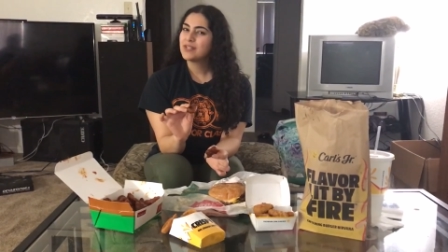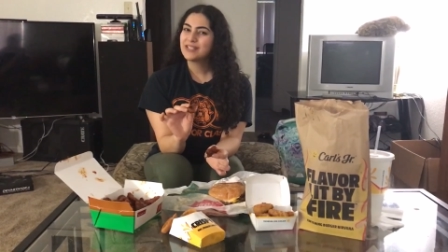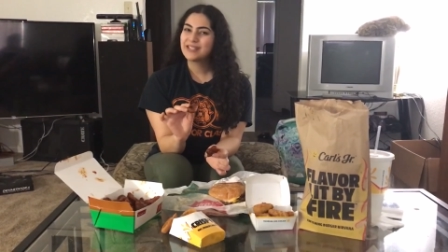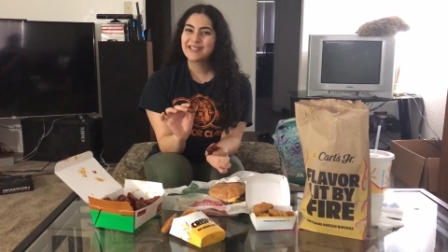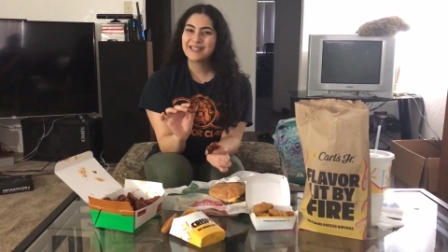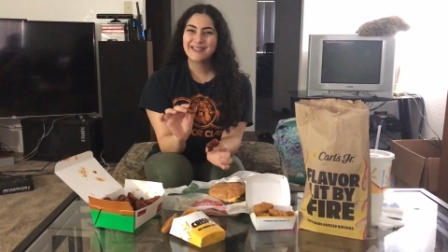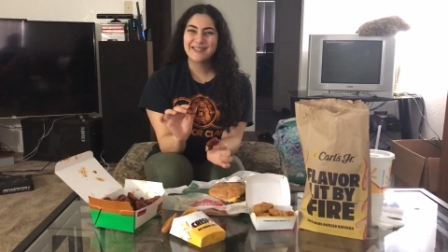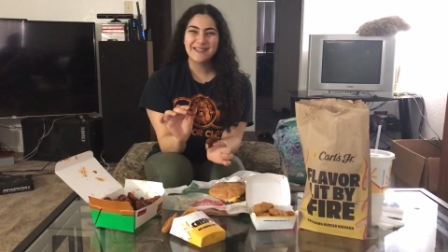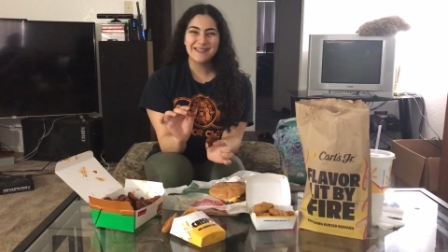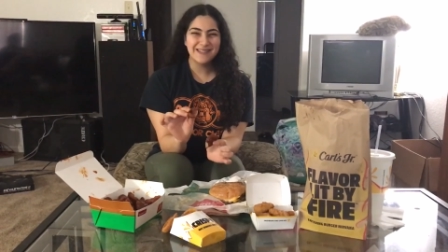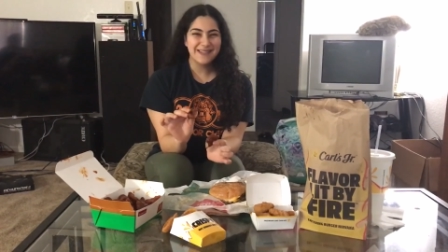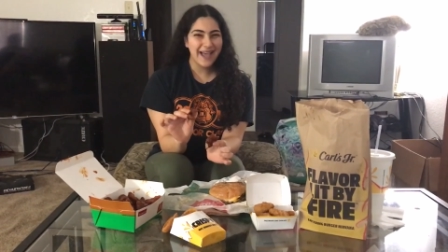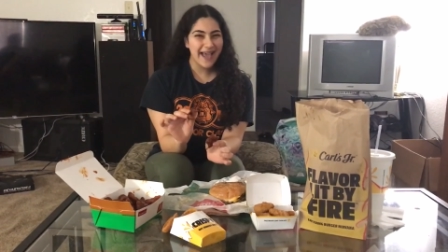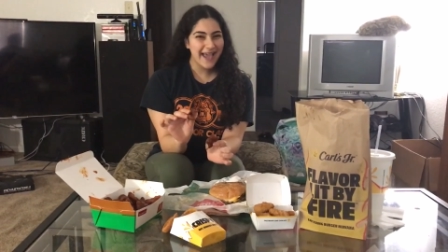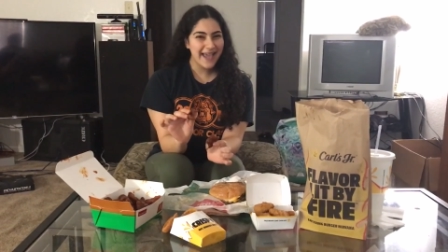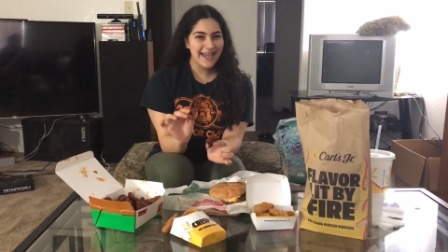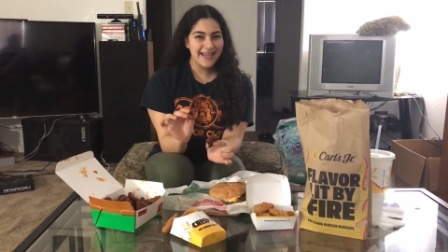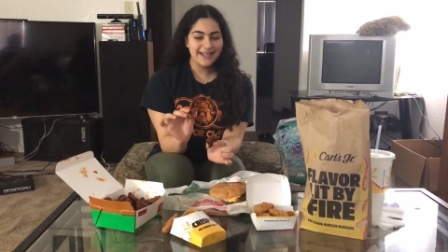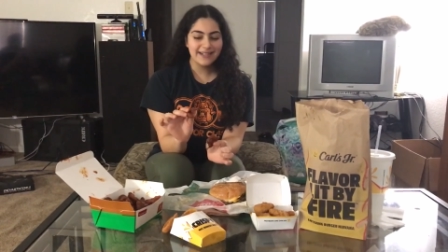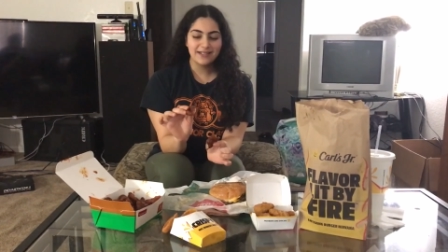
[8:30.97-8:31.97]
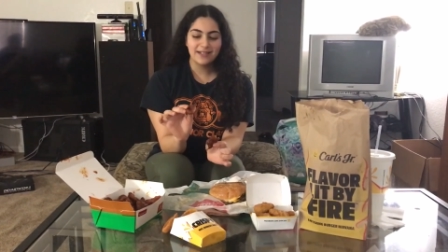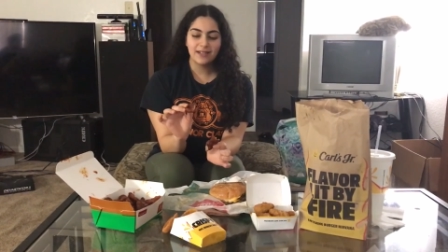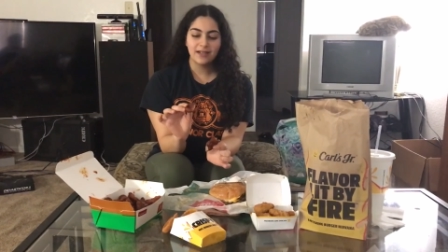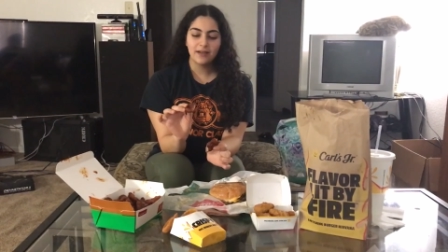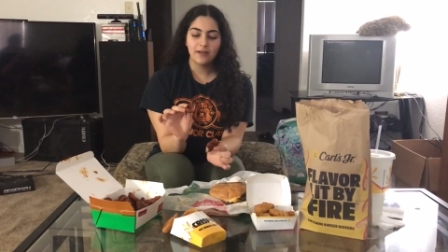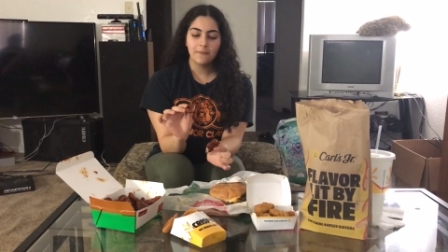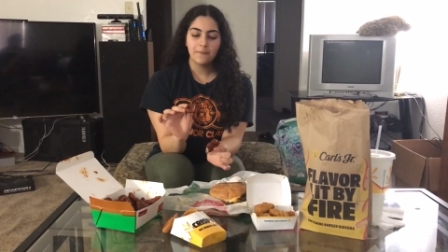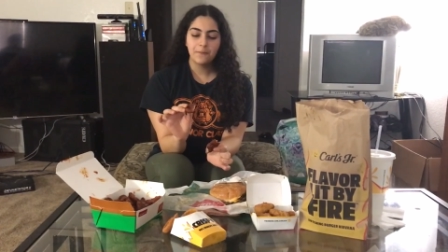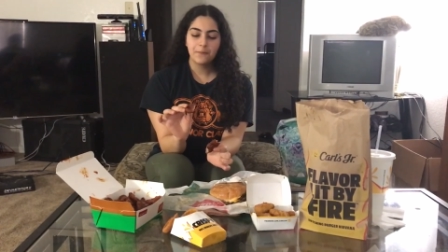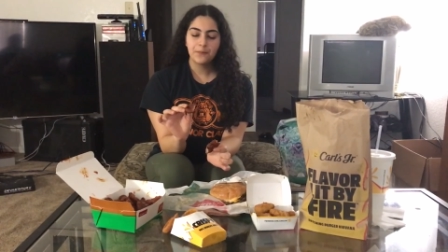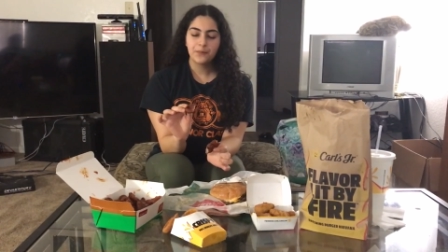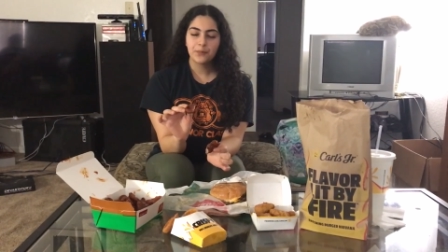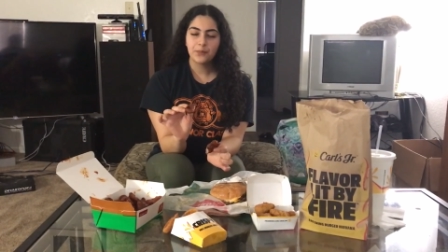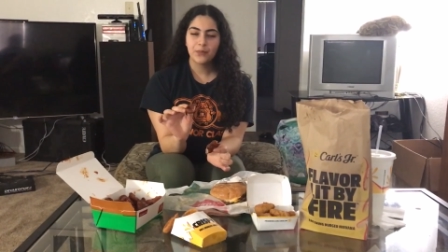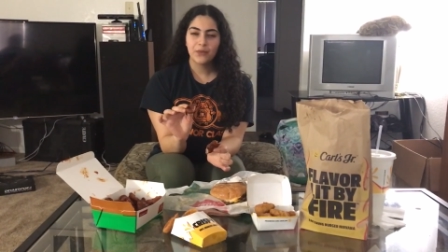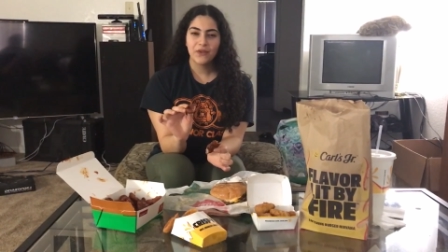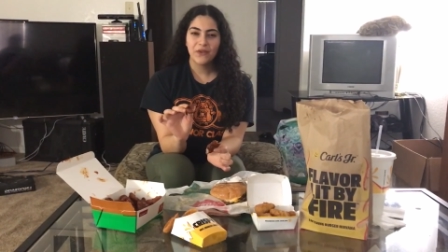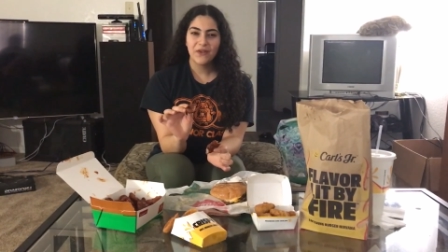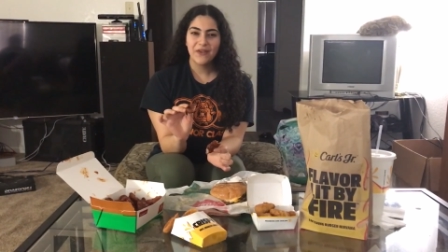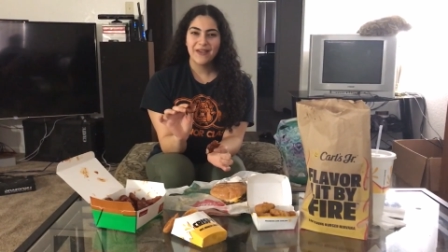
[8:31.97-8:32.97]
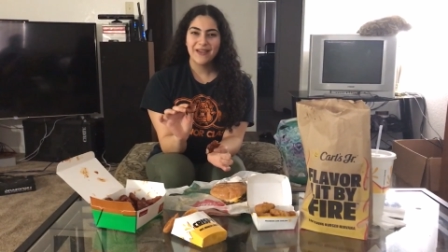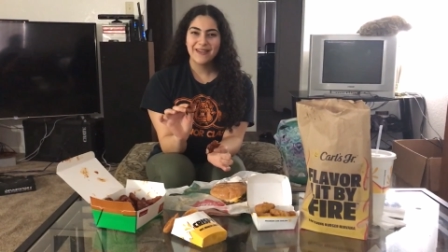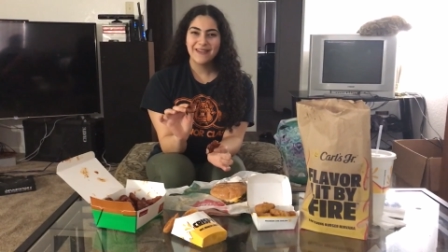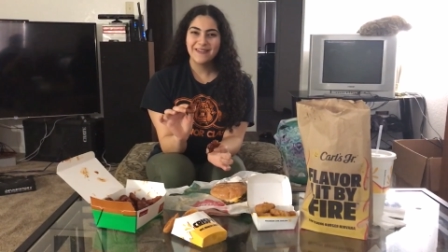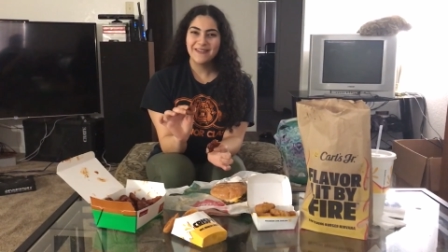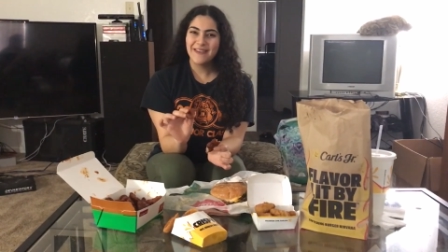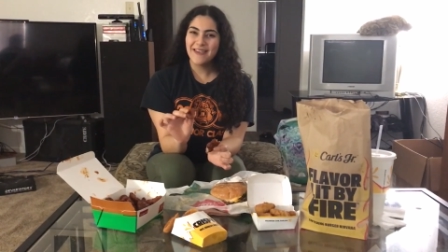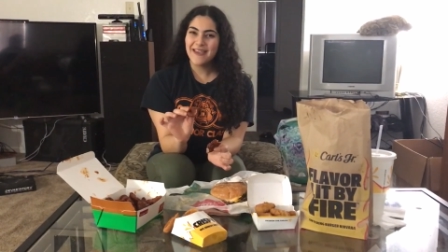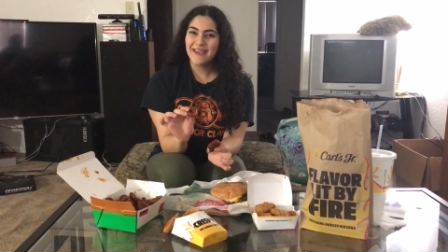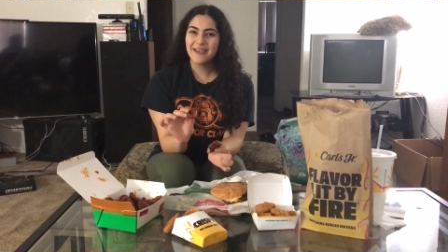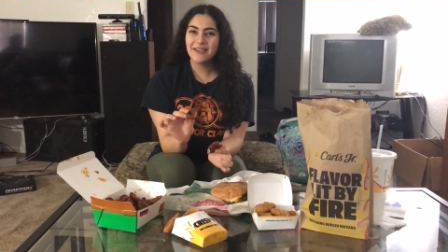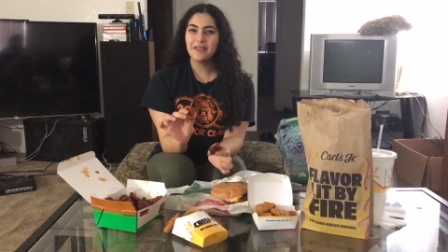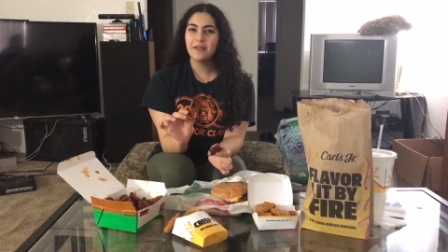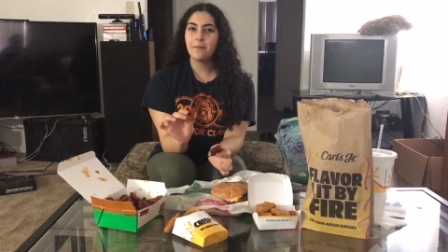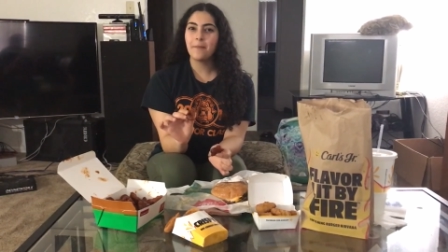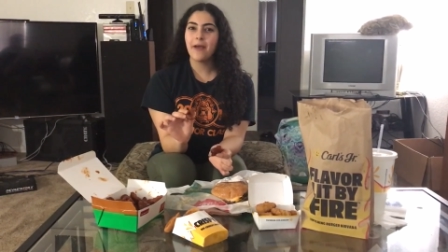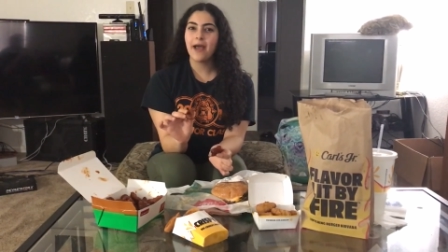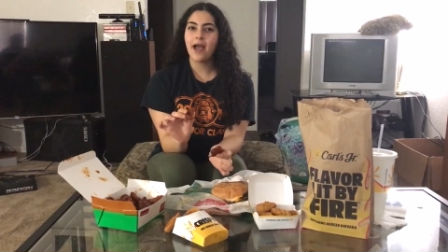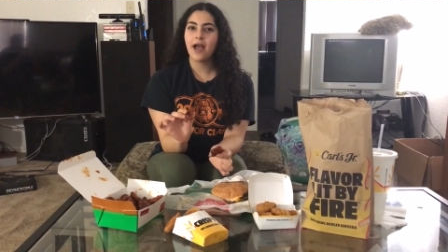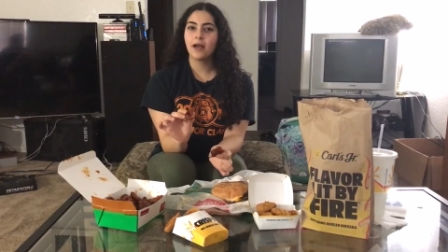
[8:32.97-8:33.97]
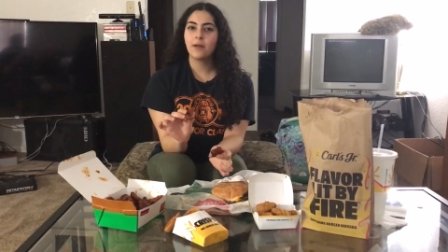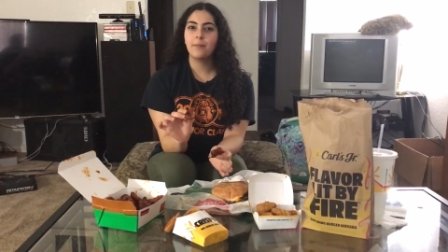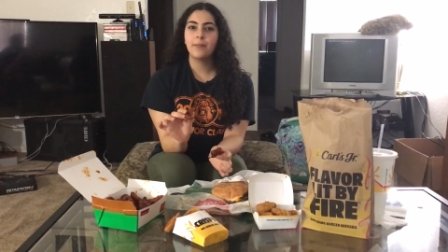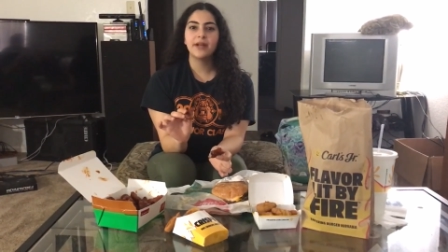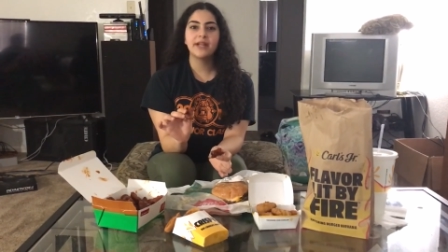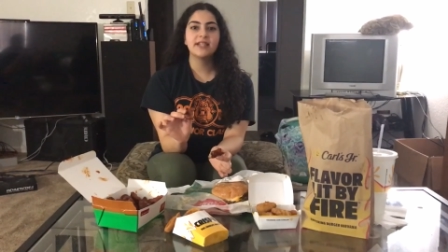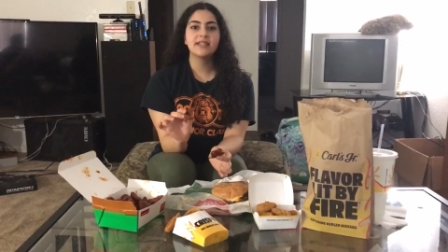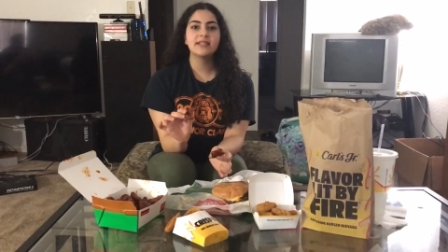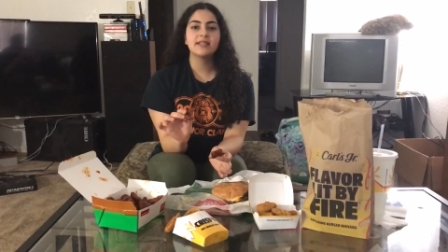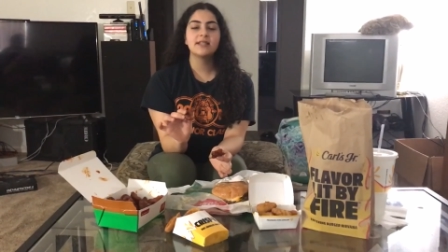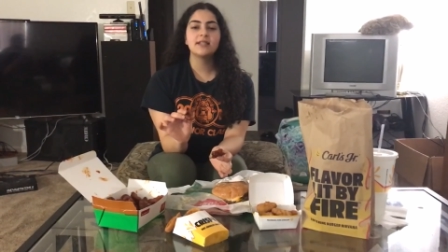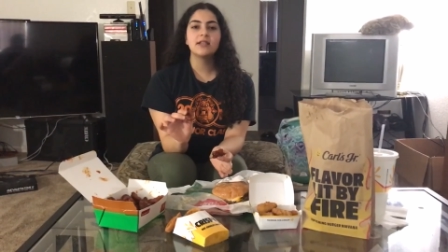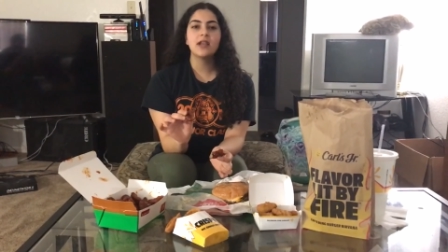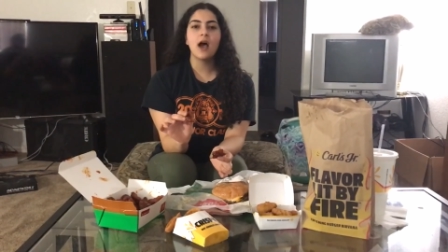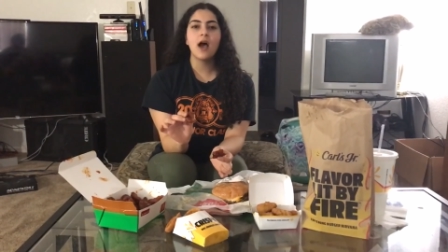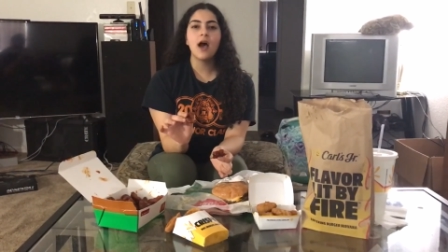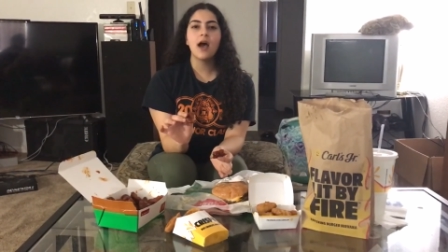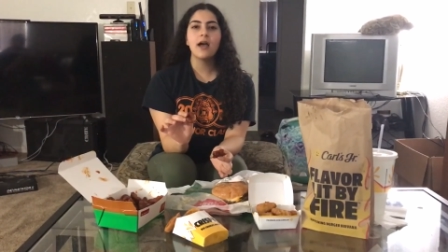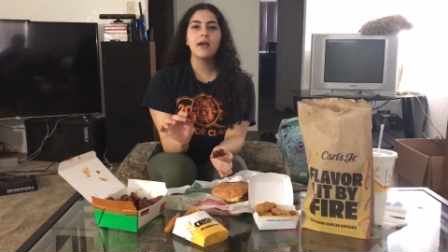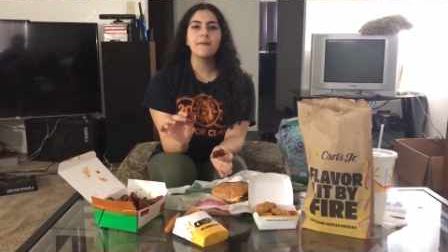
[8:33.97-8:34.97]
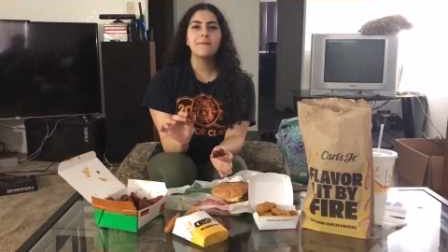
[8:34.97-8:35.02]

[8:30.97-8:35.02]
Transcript: slight kick in the back, but it's like, not.